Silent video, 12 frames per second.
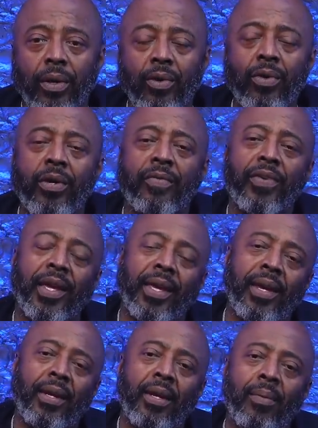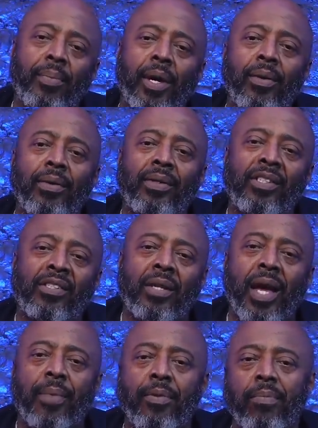you can forget about the
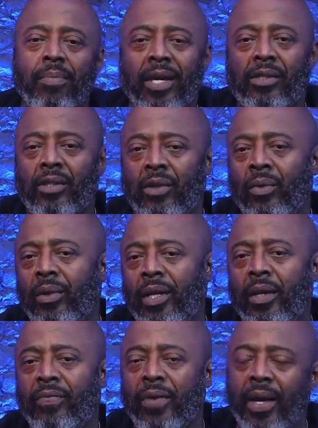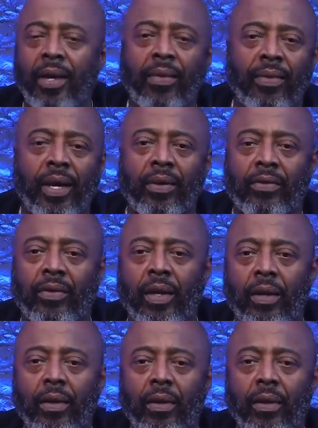sloppy mess you leave in that sink.